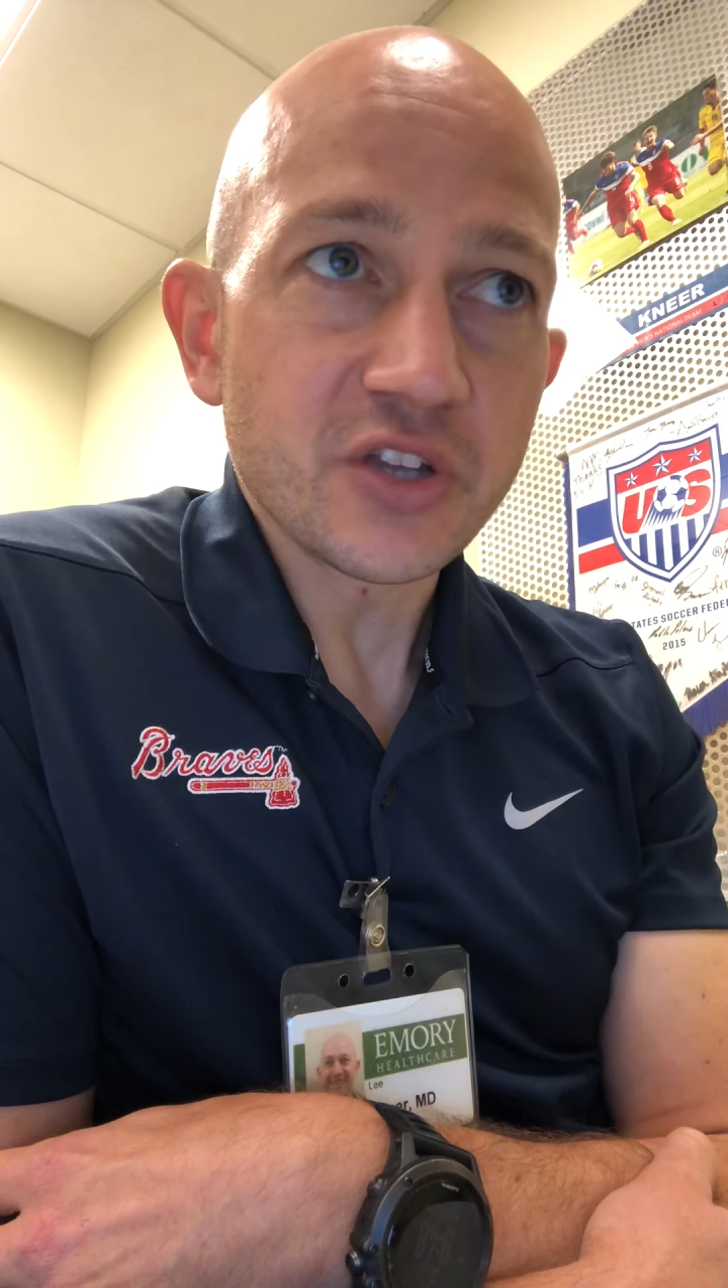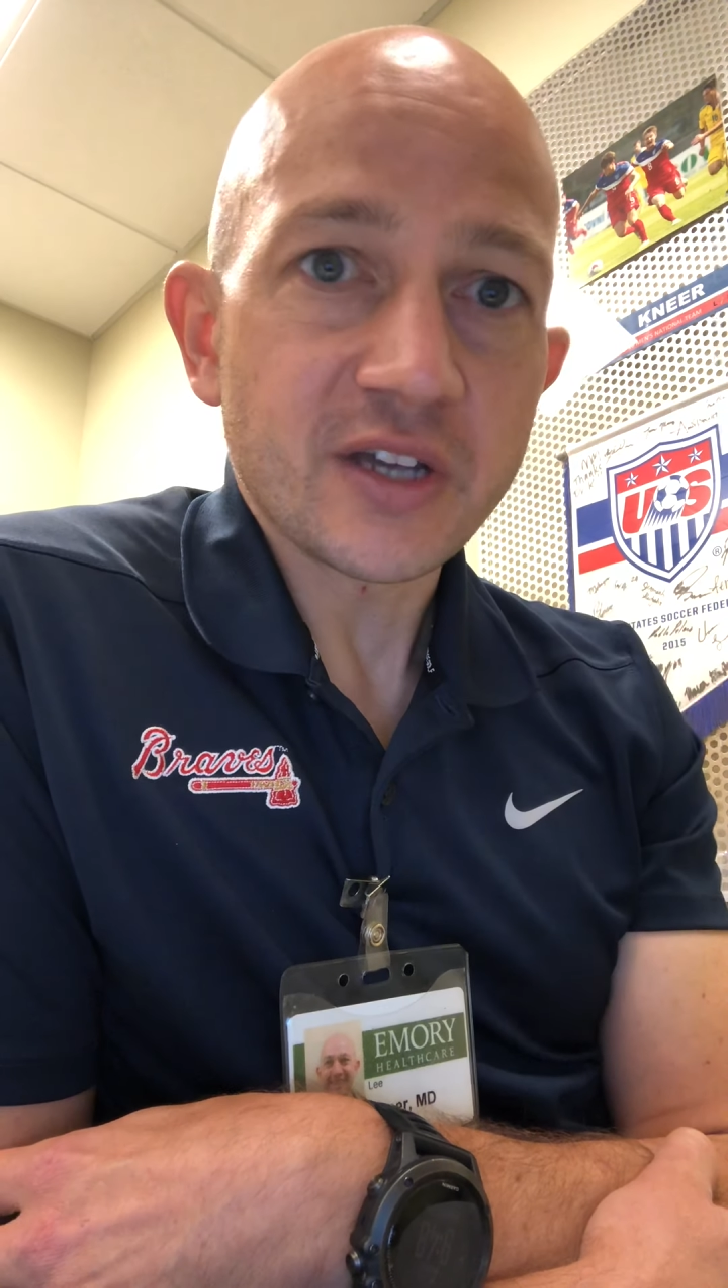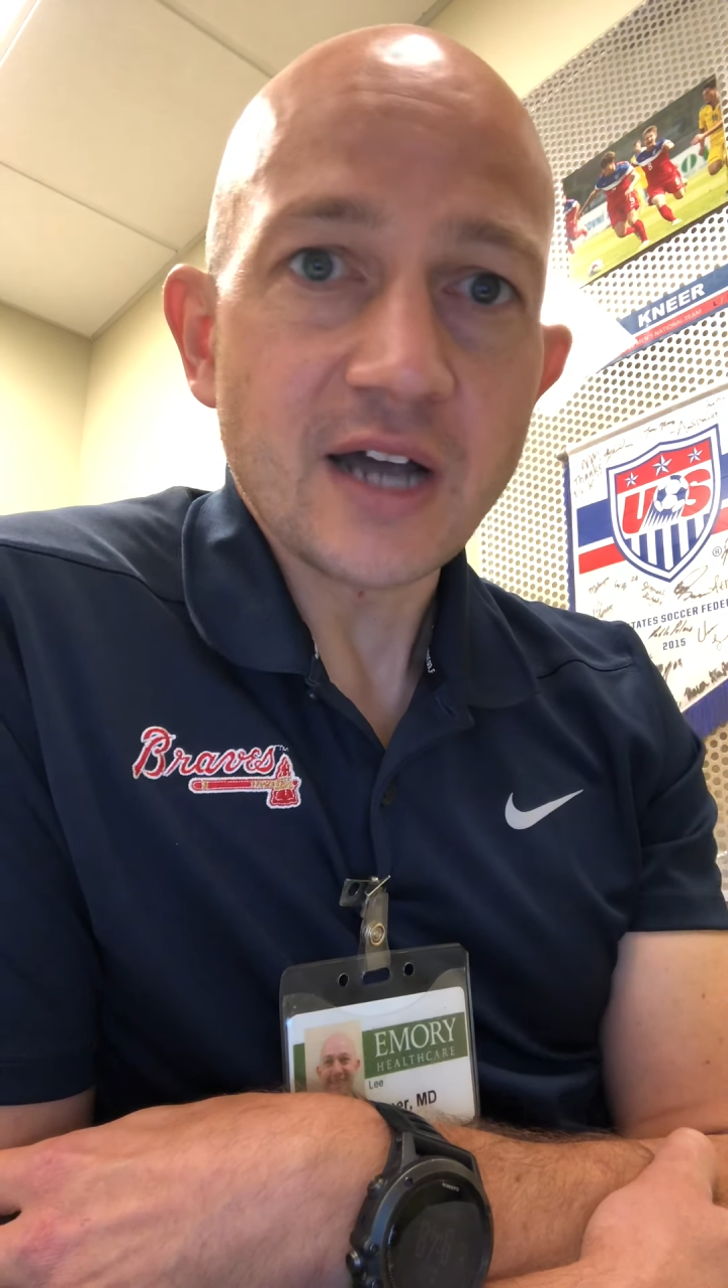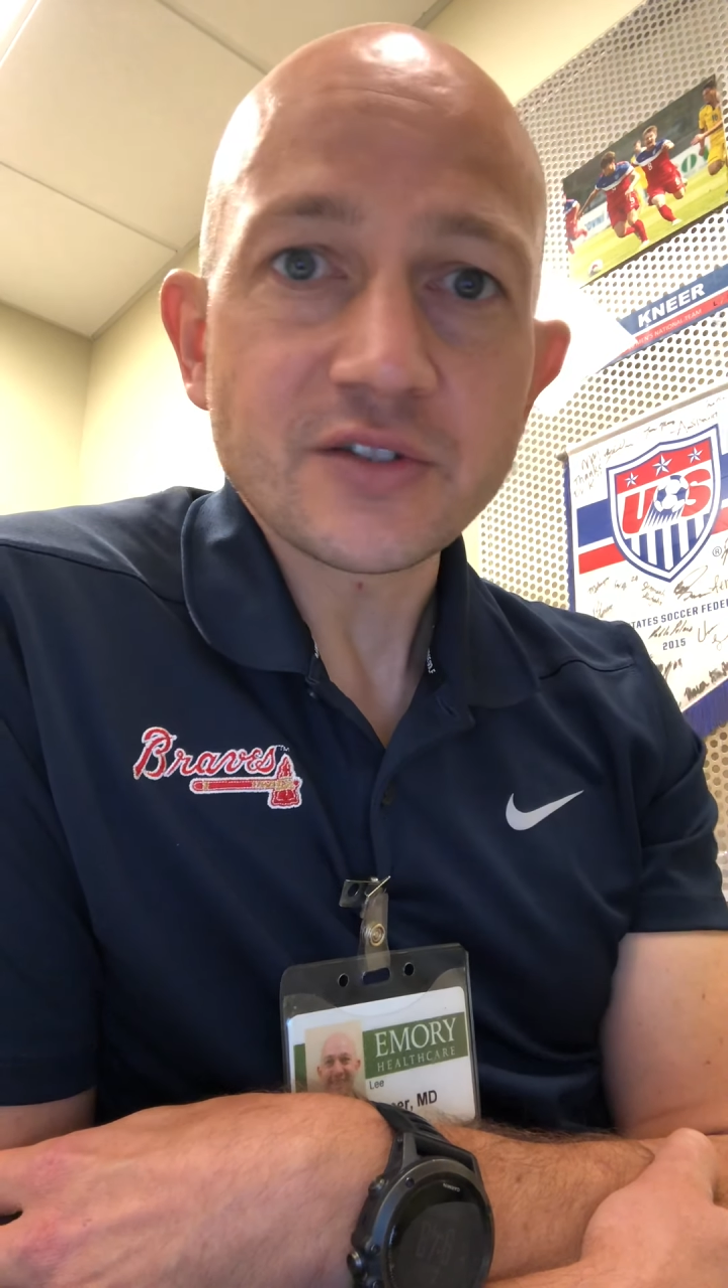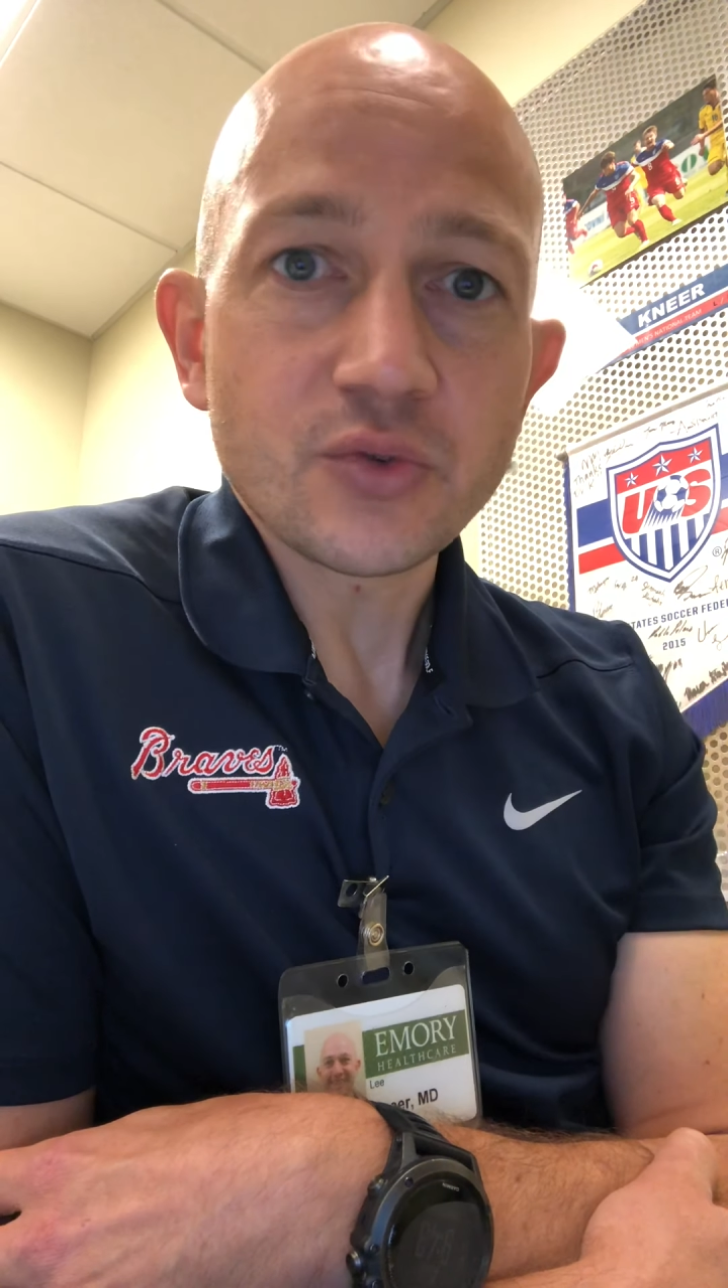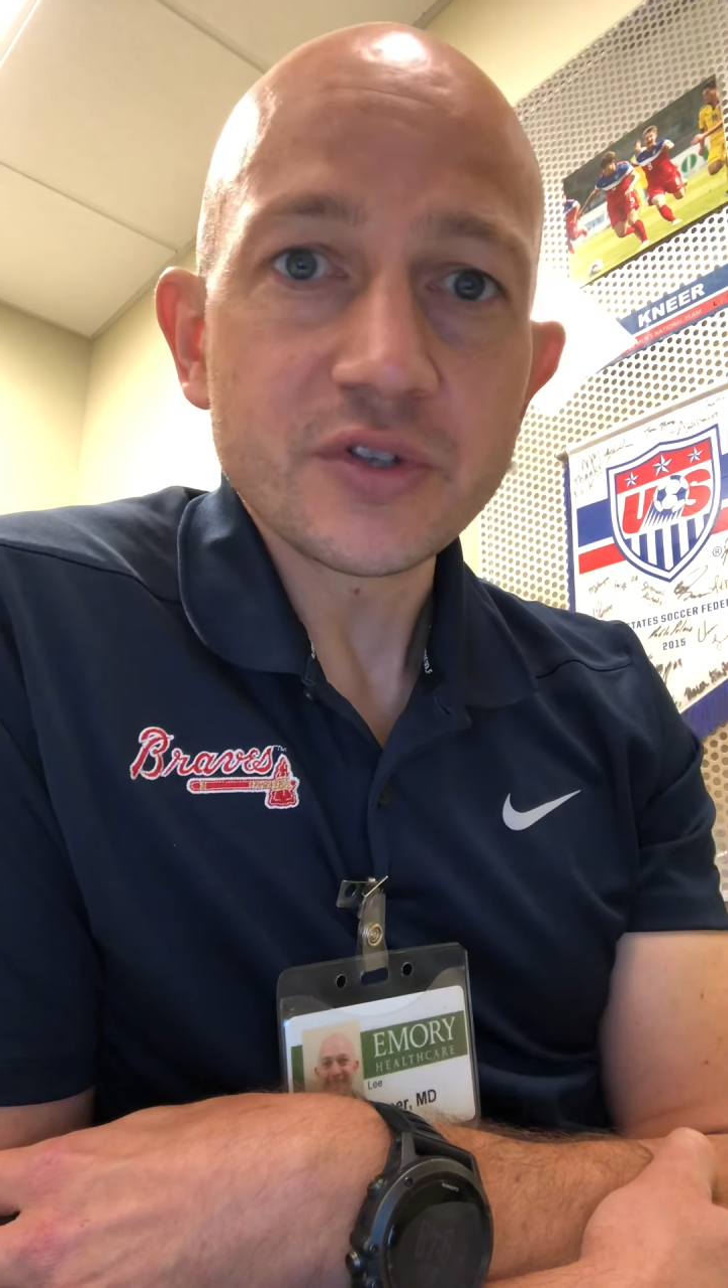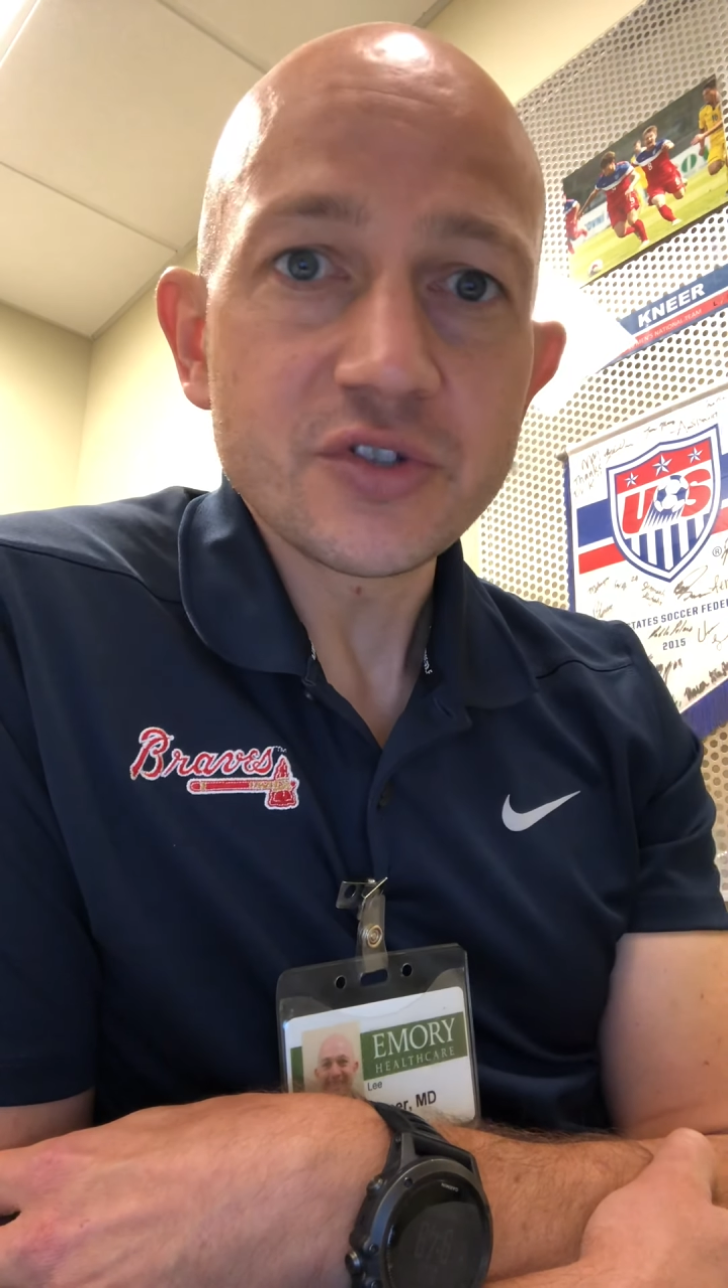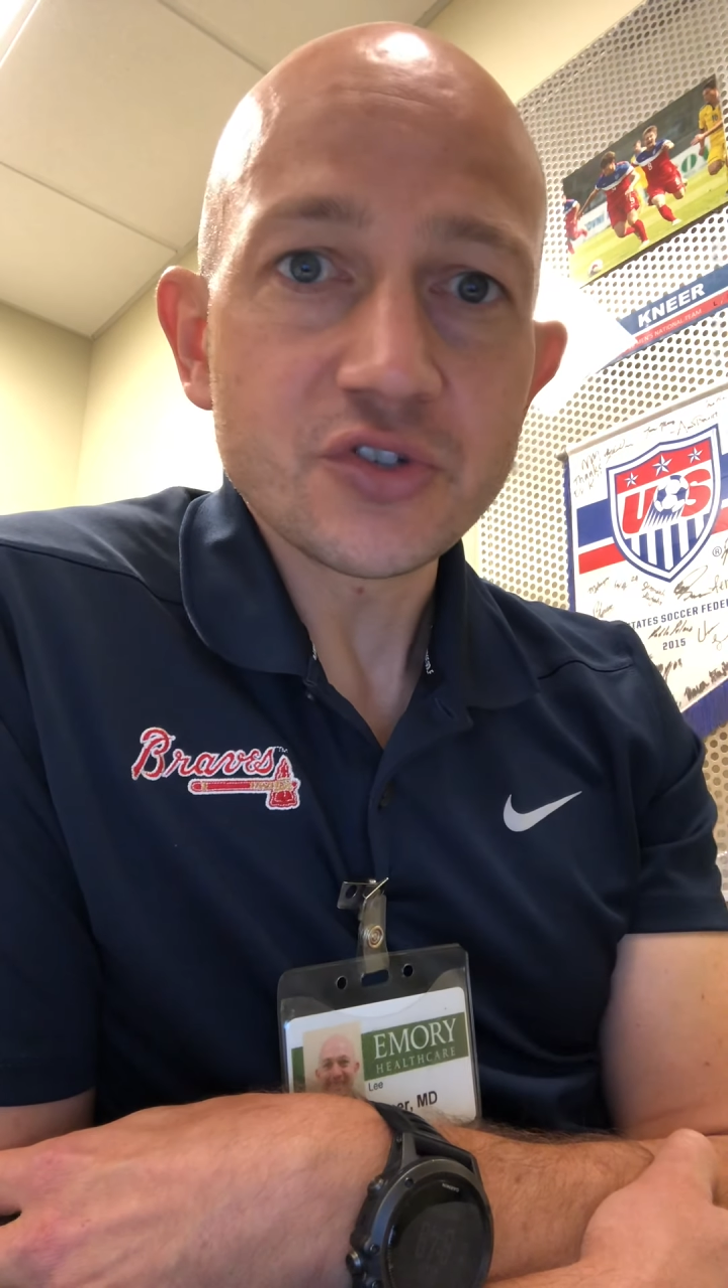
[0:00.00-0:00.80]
consequences